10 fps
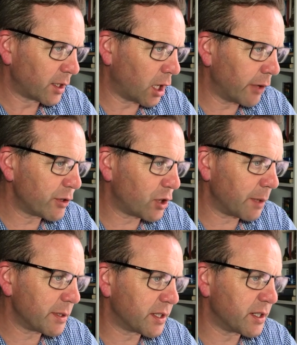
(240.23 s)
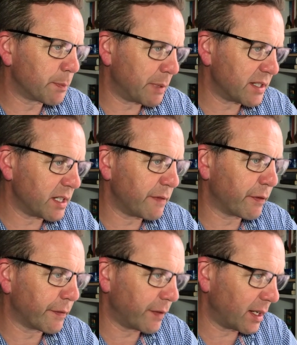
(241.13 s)
Cara Jameson's busy,
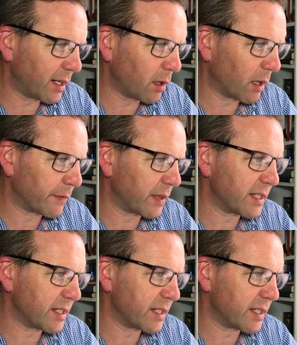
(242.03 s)
fulfilling life